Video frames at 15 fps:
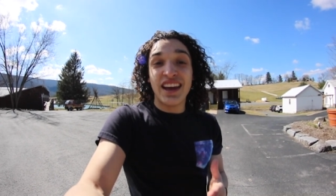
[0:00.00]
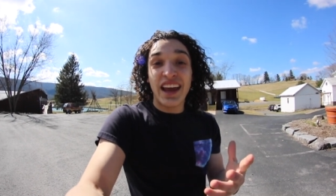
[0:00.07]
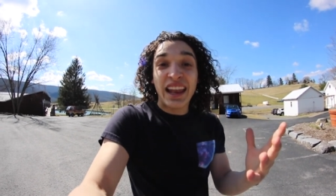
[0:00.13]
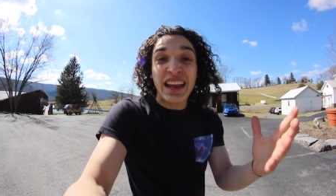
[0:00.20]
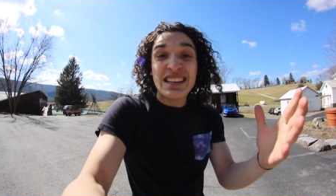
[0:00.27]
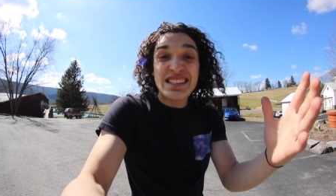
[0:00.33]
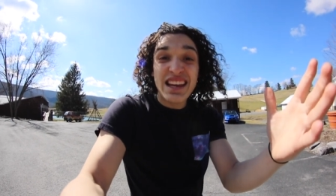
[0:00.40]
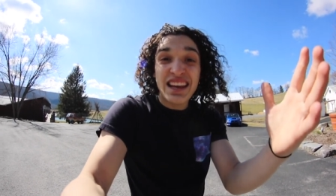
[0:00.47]

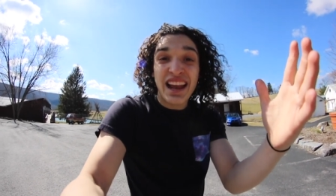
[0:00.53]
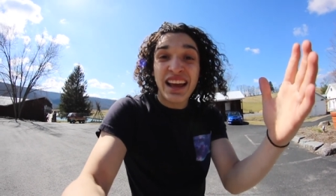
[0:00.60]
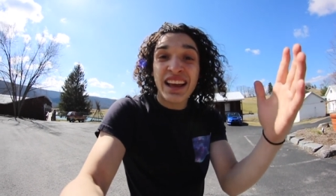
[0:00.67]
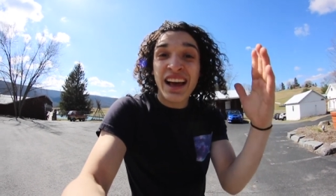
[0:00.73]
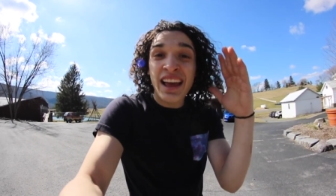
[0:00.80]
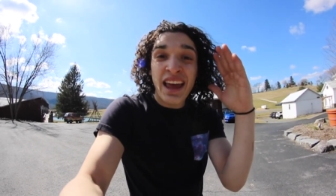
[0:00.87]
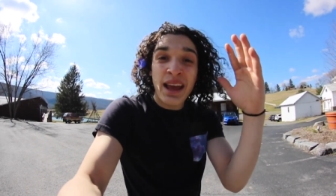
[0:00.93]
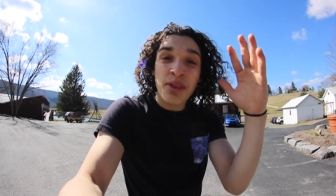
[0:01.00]
And I did, I
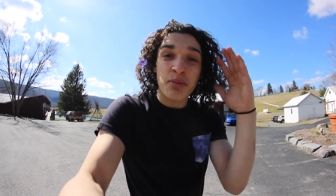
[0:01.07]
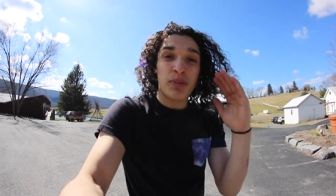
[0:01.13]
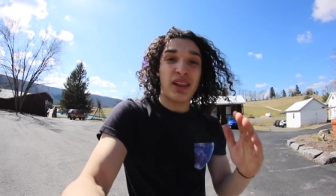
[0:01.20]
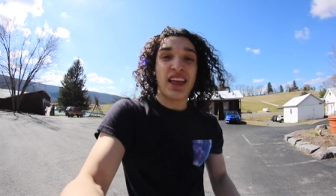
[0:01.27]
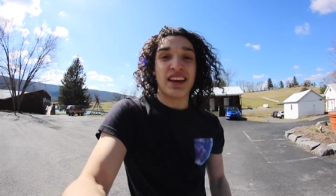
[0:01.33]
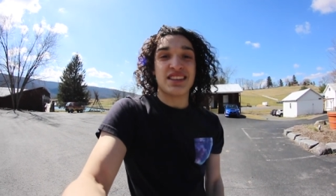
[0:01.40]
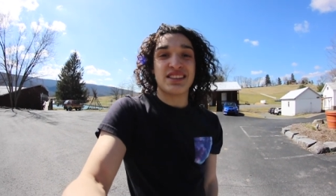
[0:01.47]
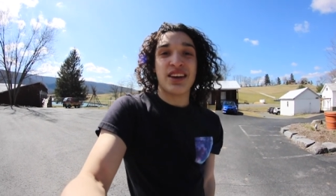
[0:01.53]
got eighth
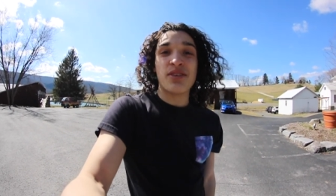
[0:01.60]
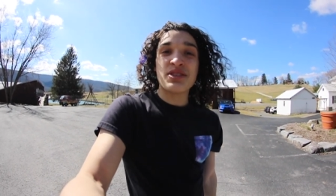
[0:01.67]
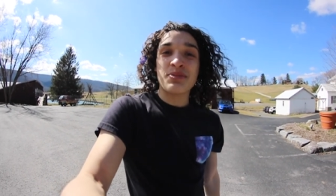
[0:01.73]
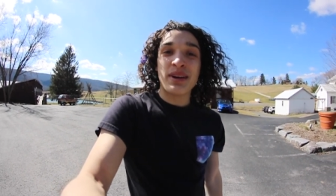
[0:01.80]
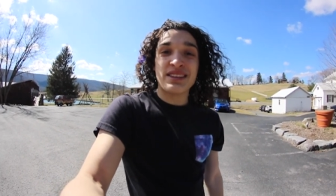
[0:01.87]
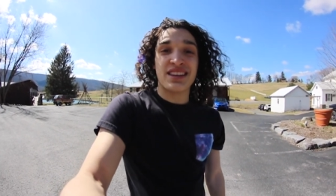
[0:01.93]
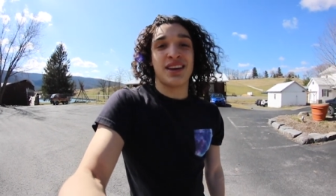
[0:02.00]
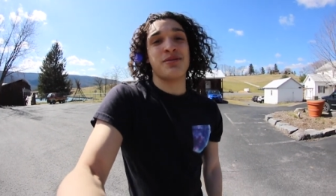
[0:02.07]
place. That was
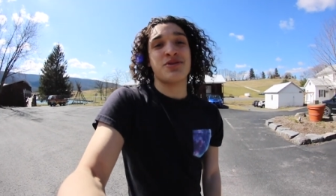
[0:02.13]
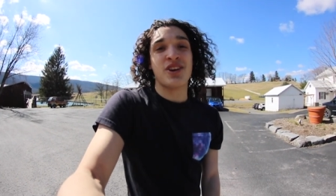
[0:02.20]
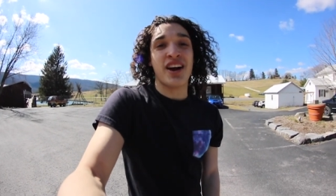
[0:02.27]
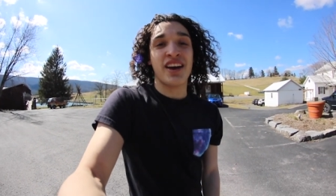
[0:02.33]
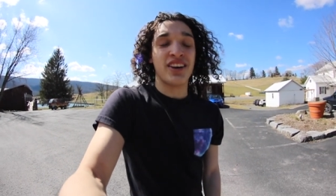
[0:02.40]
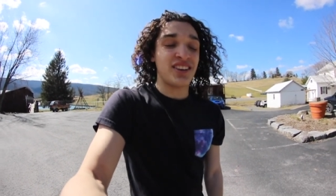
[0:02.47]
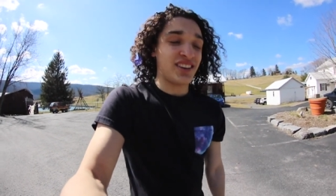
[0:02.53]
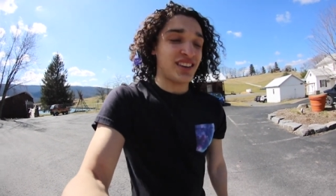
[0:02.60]
my time
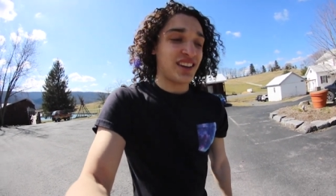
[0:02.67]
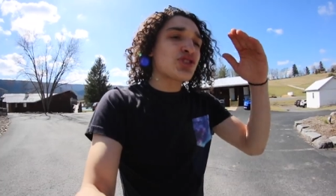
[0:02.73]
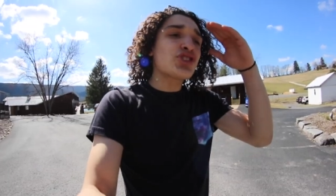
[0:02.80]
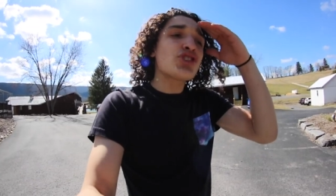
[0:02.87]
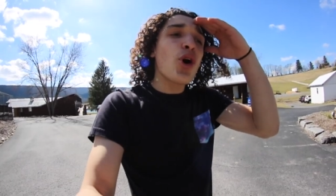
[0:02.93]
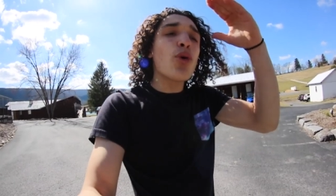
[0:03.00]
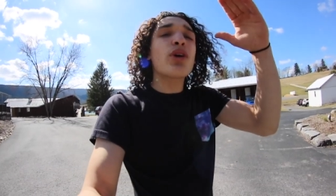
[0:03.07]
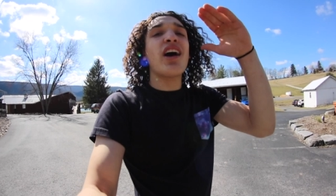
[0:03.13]
trial.
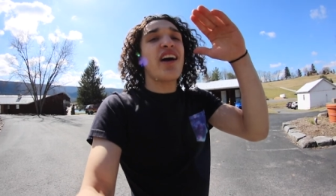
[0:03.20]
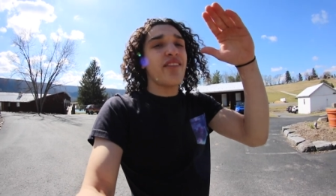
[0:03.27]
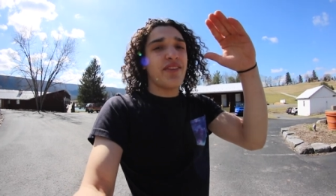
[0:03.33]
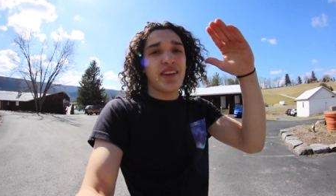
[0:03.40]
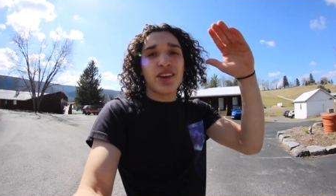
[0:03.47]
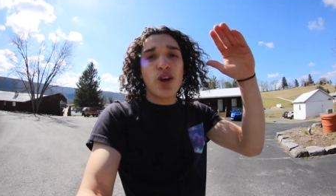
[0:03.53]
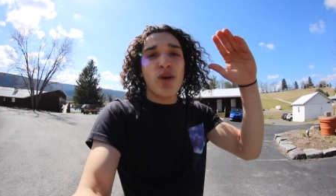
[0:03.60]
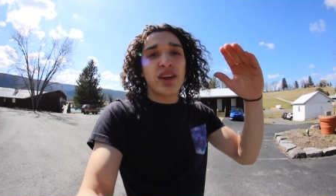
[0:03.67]
So
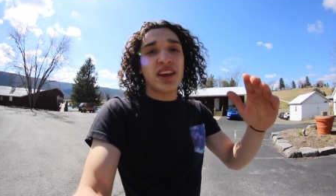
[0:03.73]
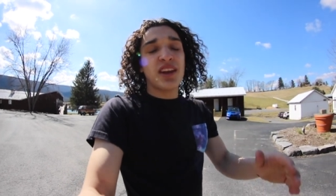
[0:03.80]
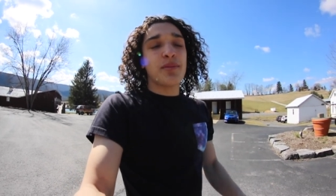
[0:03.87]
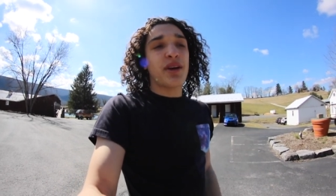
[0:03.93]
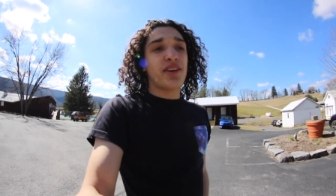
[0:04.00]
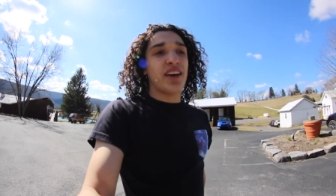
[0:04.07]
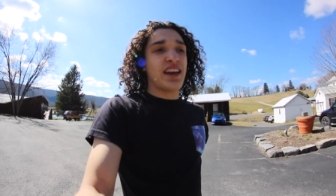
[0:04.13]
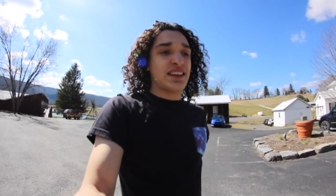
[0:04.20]
confident going into
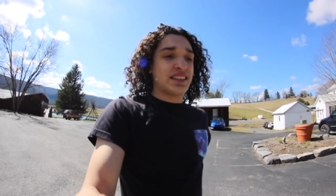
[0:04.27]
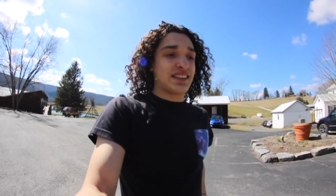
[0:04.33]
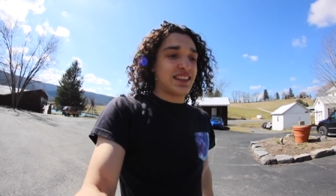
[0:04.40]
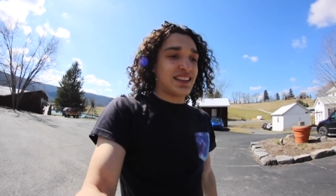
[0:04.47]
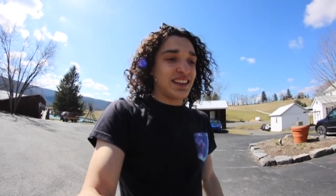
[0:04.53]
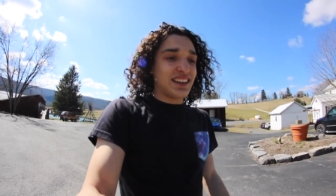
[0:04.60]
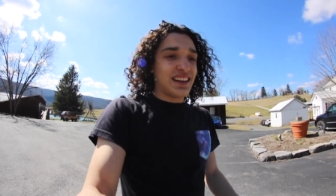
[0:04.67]
my race.